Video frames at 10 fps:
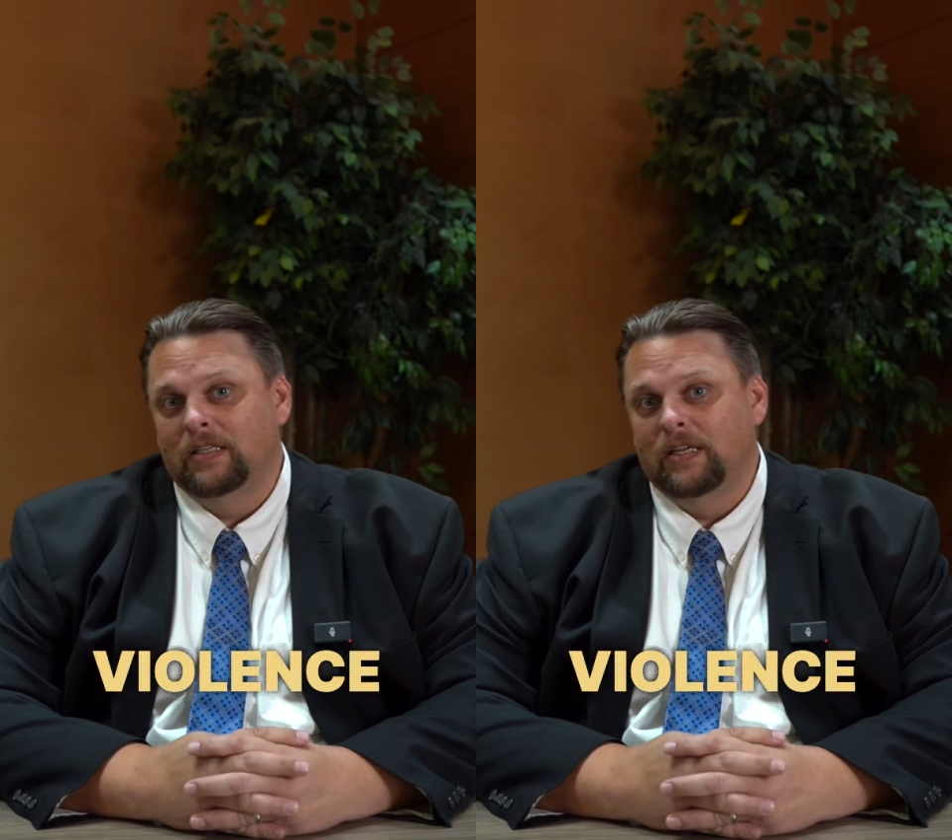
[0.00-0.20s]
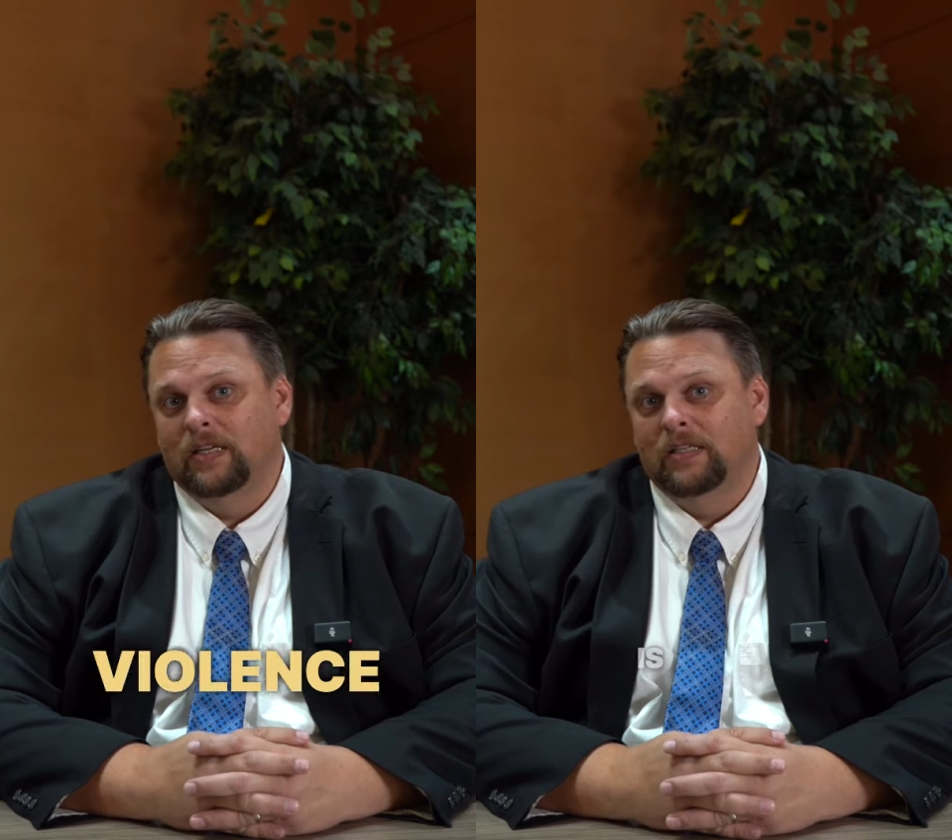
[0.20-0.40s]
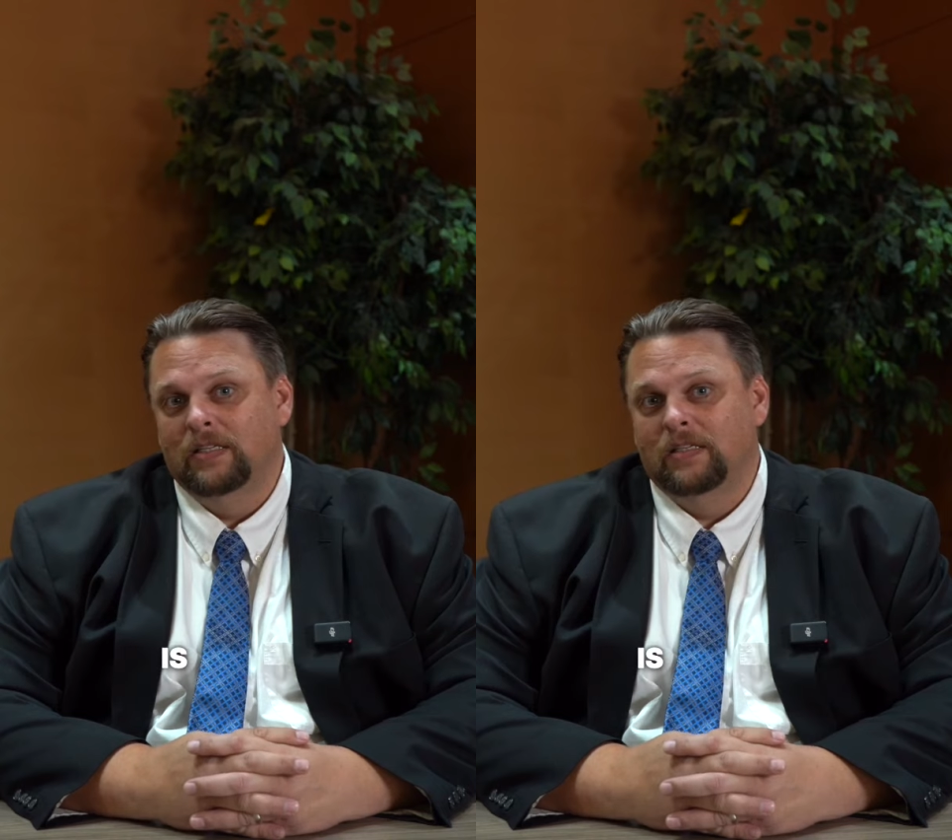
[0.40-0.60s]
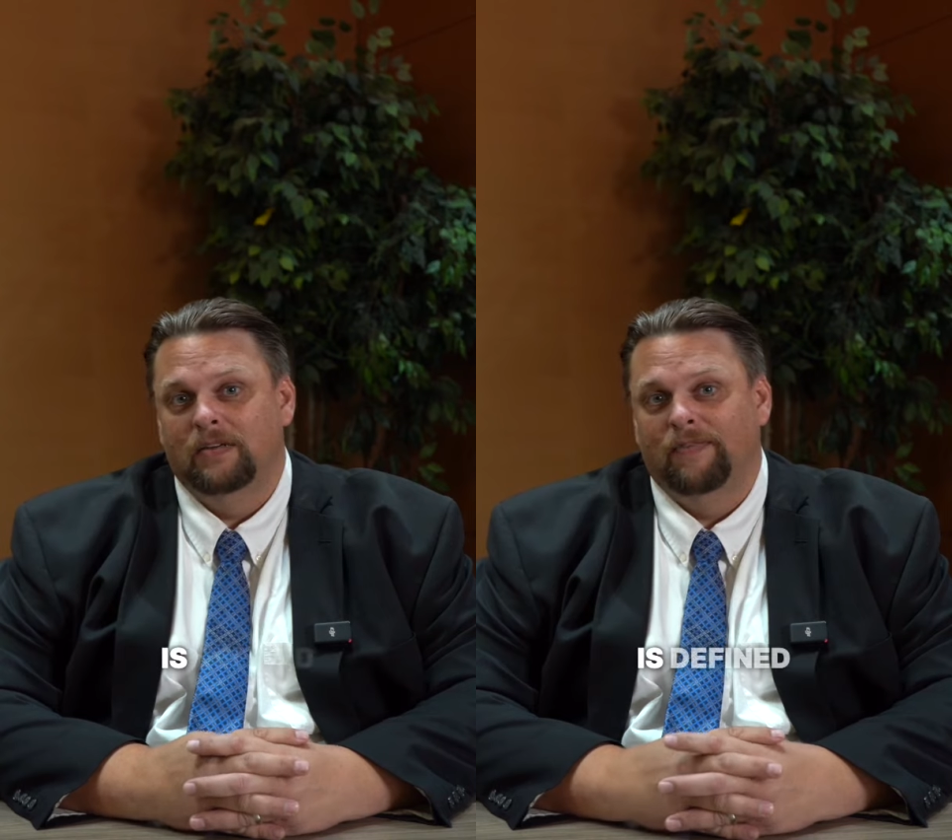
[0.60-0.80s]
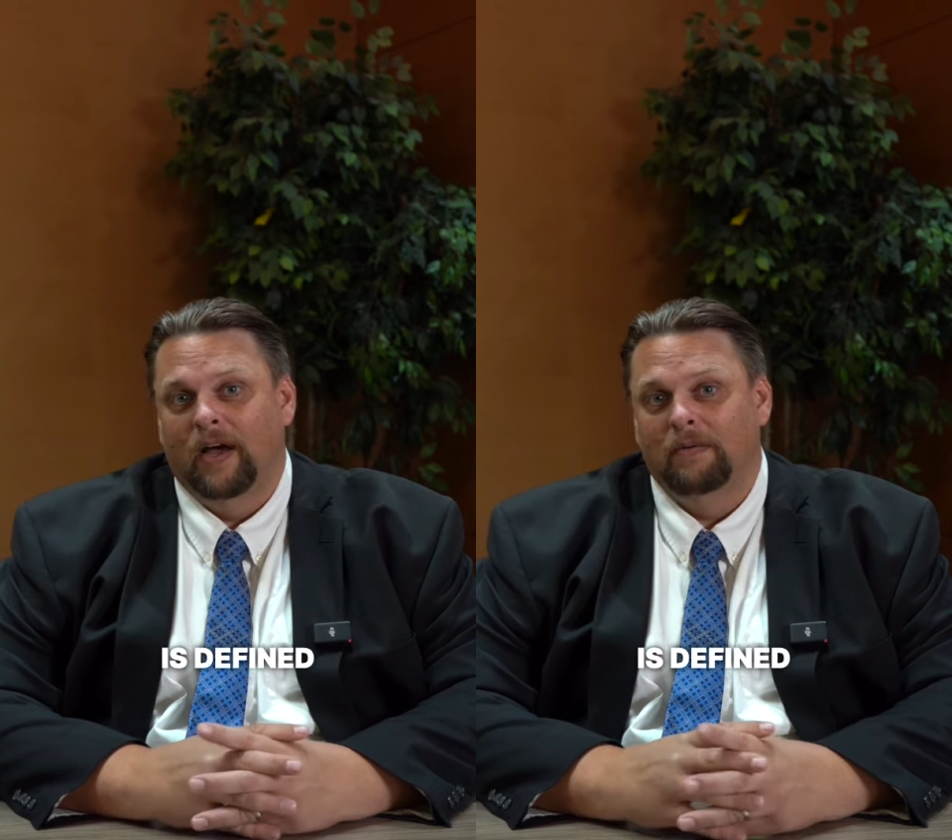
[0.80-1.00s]
is
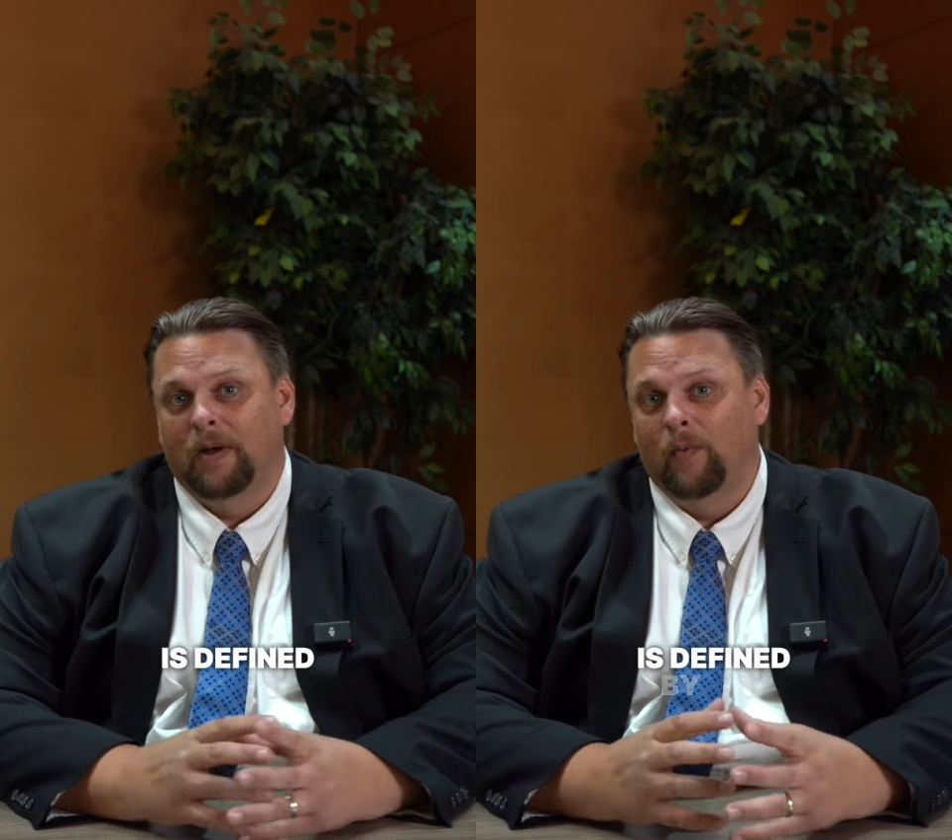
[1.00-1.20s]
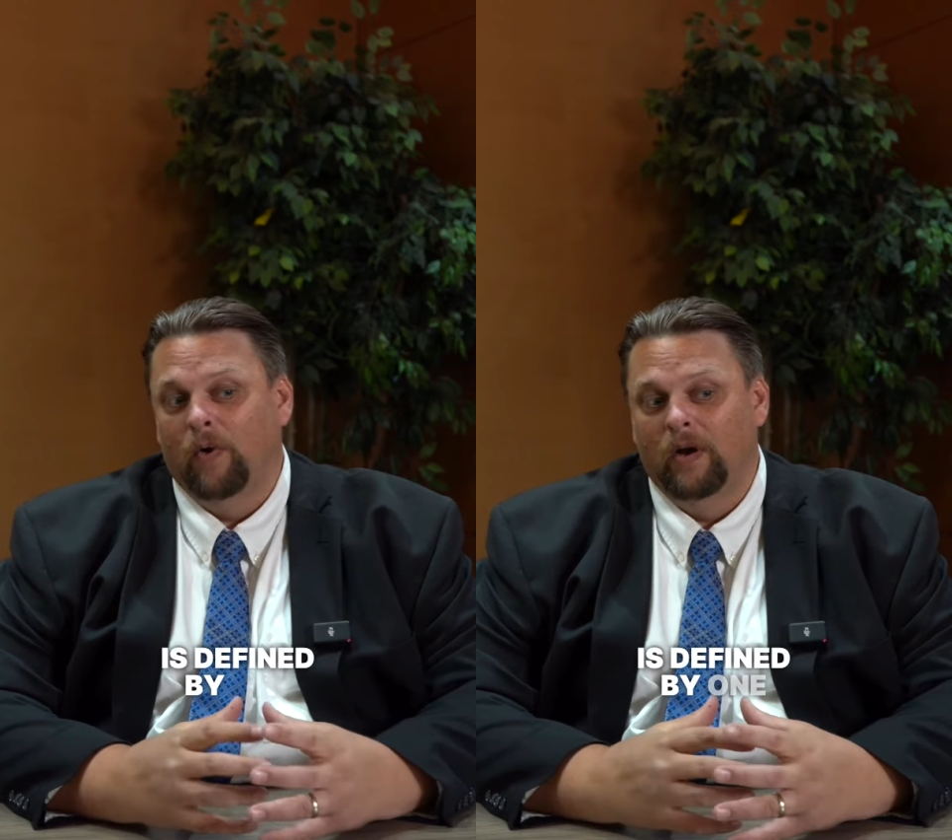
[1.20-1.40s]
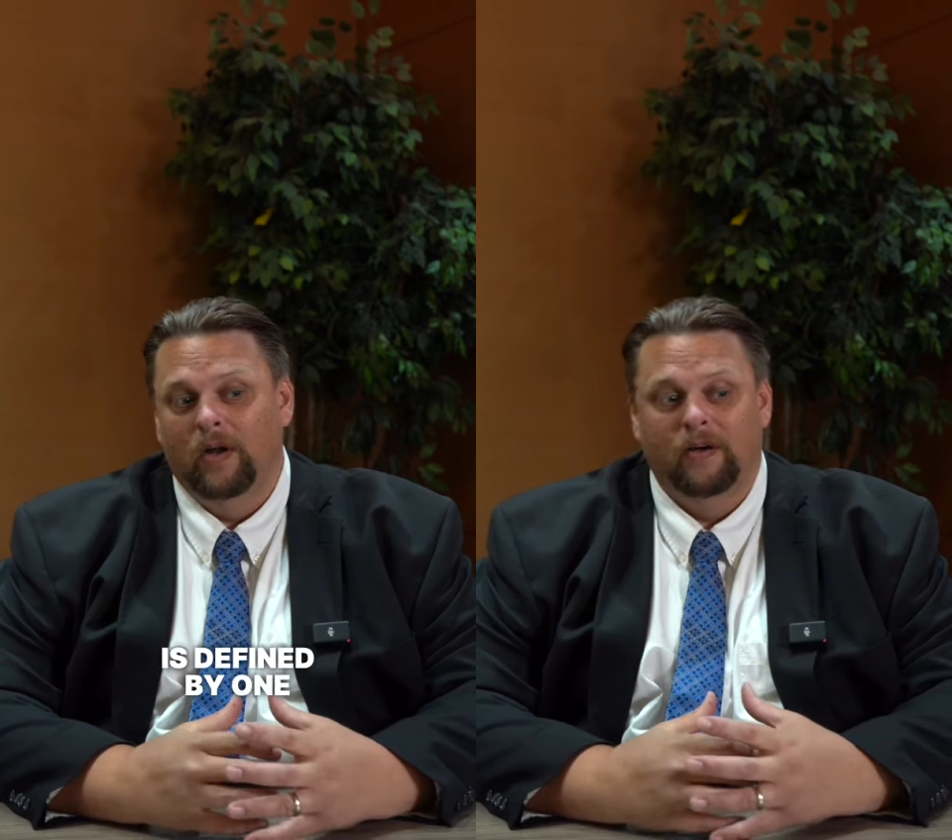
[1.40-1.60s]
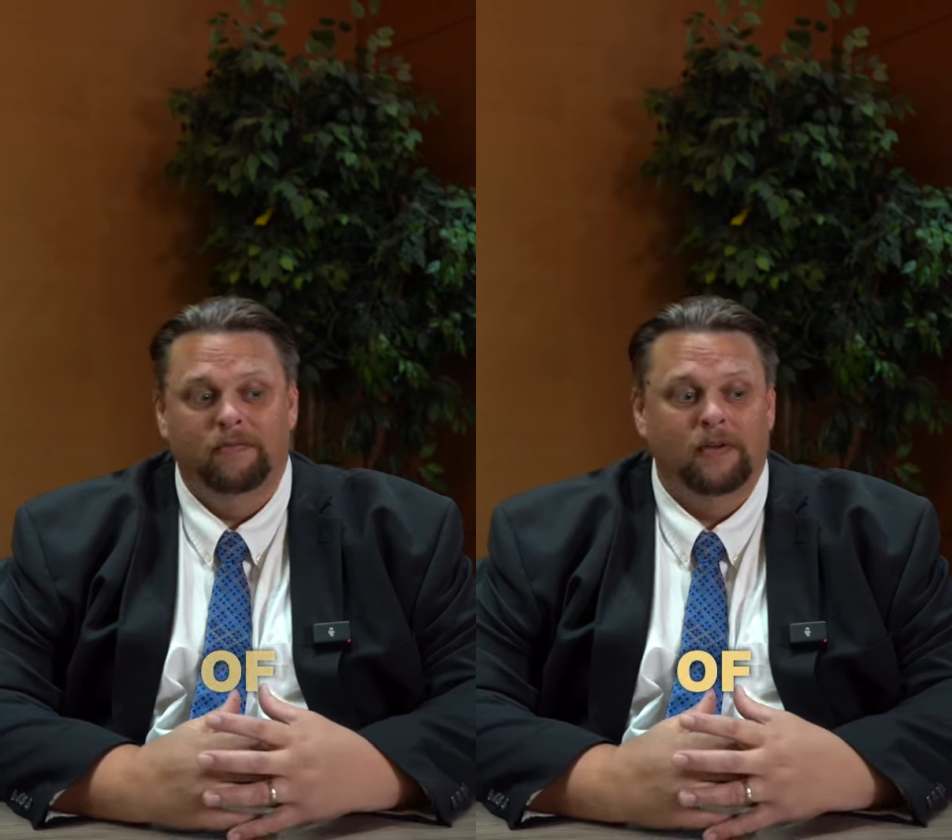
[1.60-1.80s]
defined by one of